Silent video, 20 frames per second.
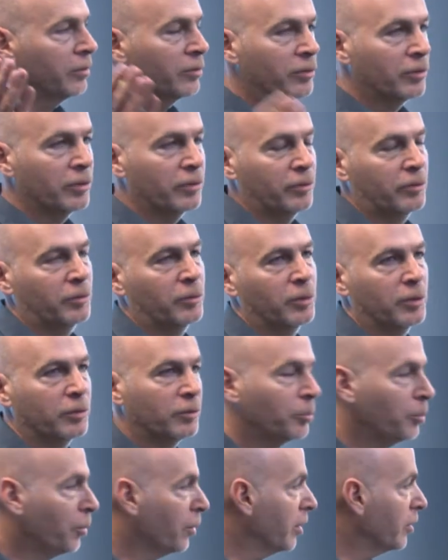
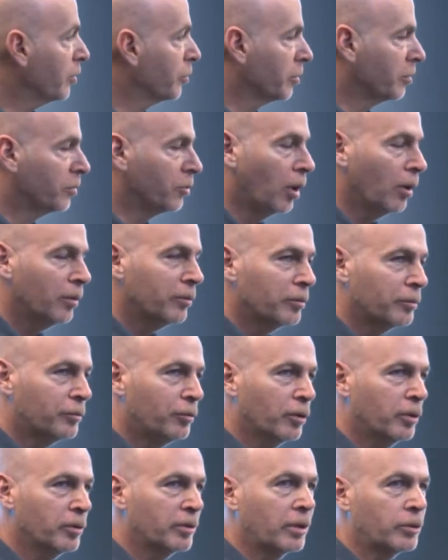is burst with tons of
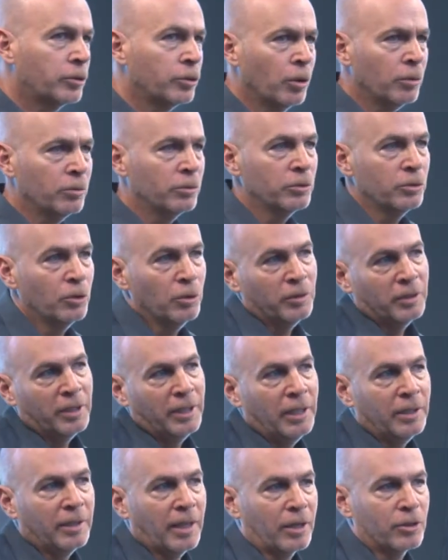photos that you don't
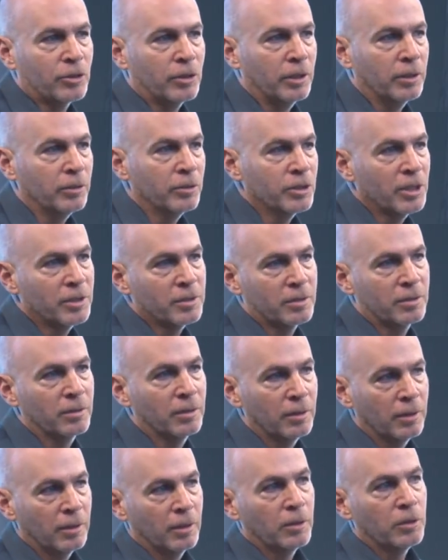need, actually. You just
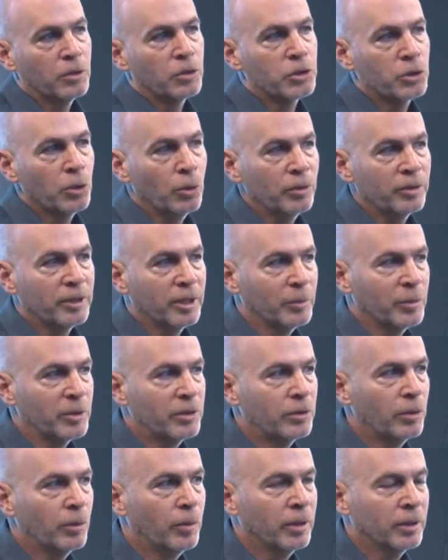sort them and
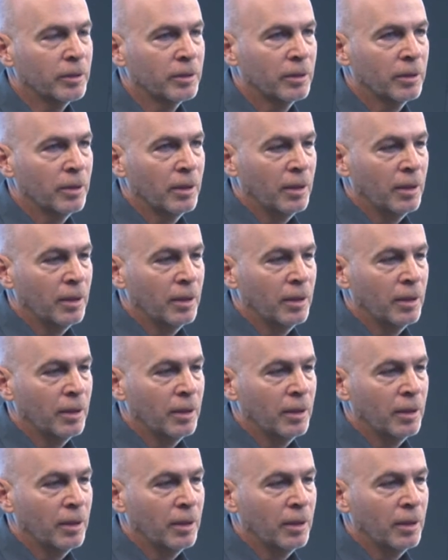so on.